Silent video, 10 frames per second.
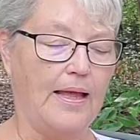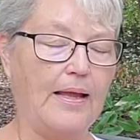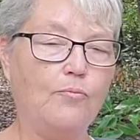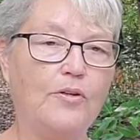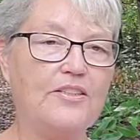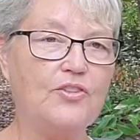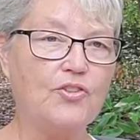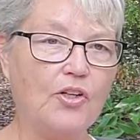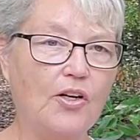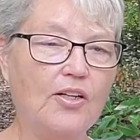And we
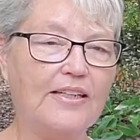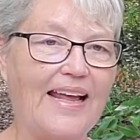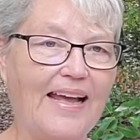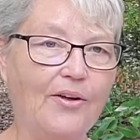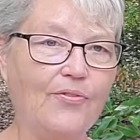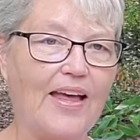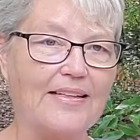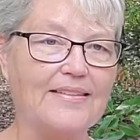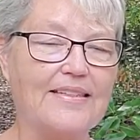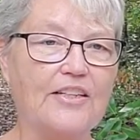started out
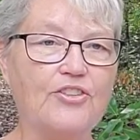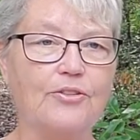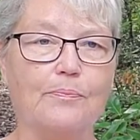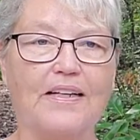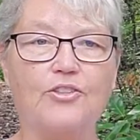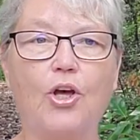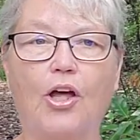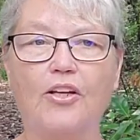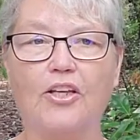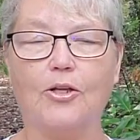that section by
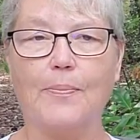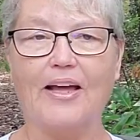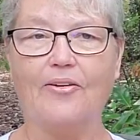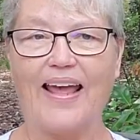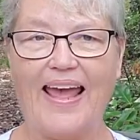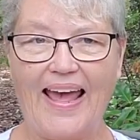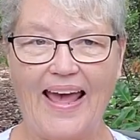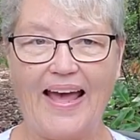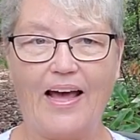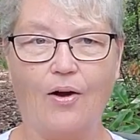talking about
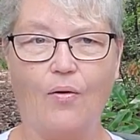how,